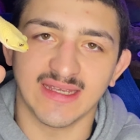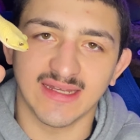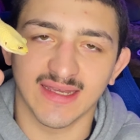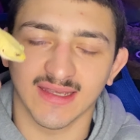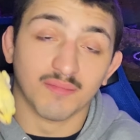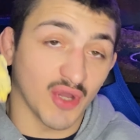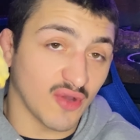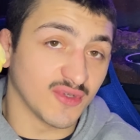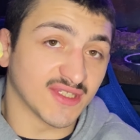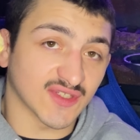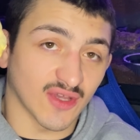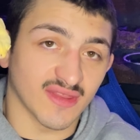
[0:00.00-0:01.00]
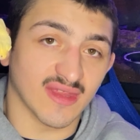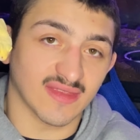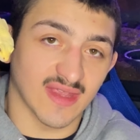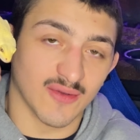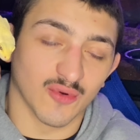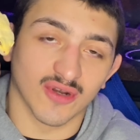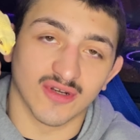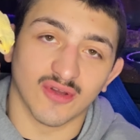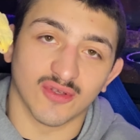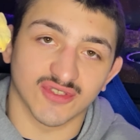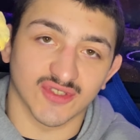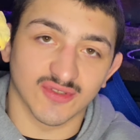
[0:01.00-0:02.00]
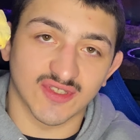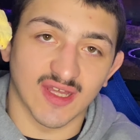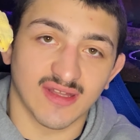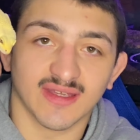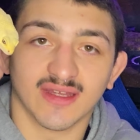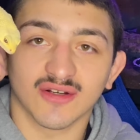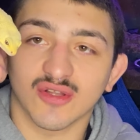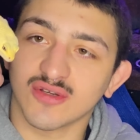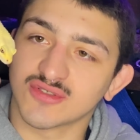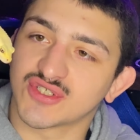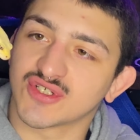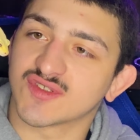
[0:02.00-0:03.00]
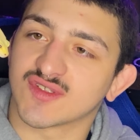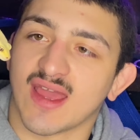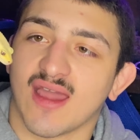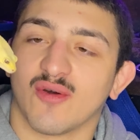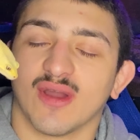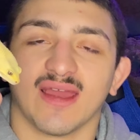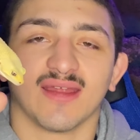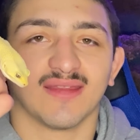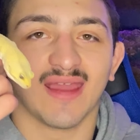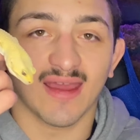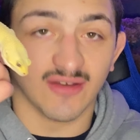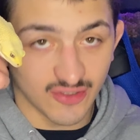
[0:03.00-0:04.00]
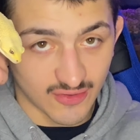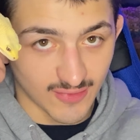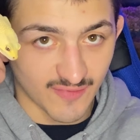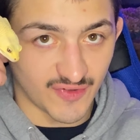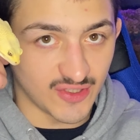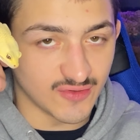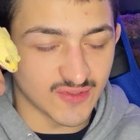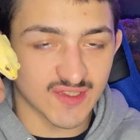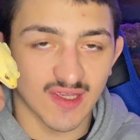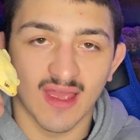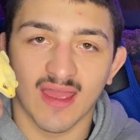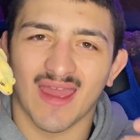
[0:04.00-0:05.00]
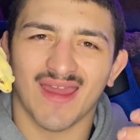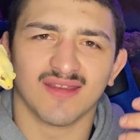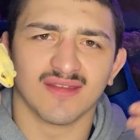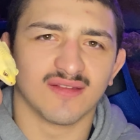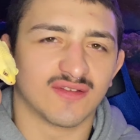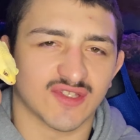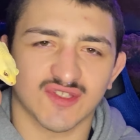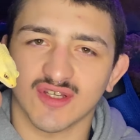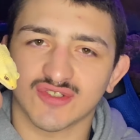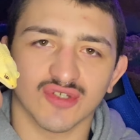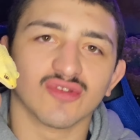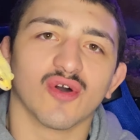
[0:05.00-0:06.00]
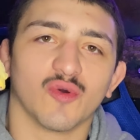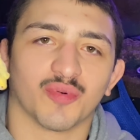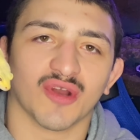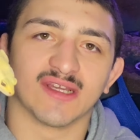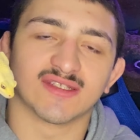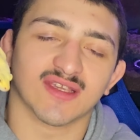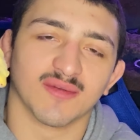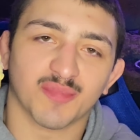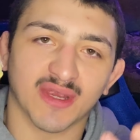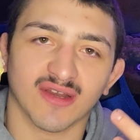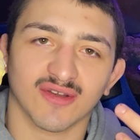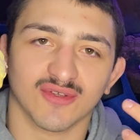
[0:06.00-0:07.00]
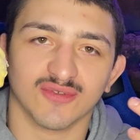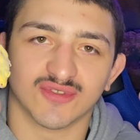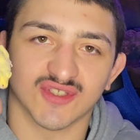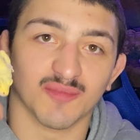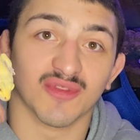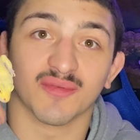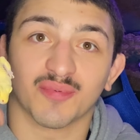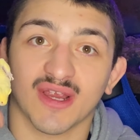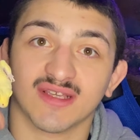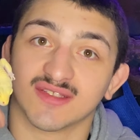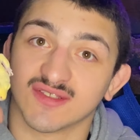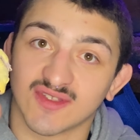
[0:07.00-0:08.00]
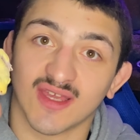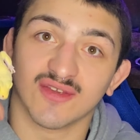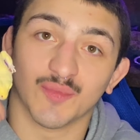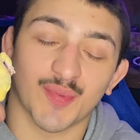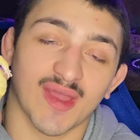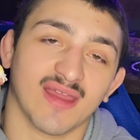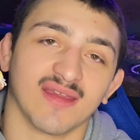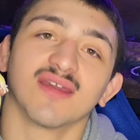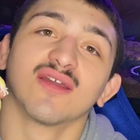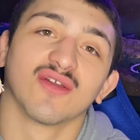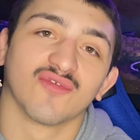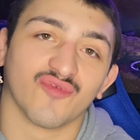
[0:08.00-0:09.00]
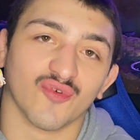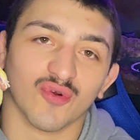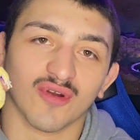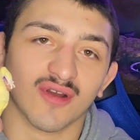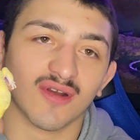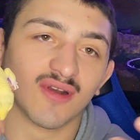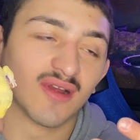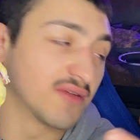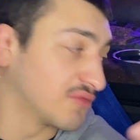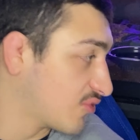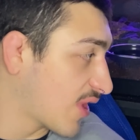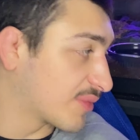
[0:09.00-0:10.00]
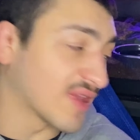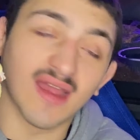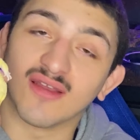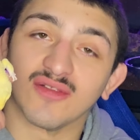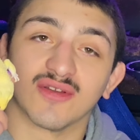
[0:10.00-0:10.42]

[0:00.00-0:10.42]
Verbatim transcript: eating, but we saw that they were also selling enclosures now, and they had good reviews and such a low price compared to some of the prices that you'll pay for reptile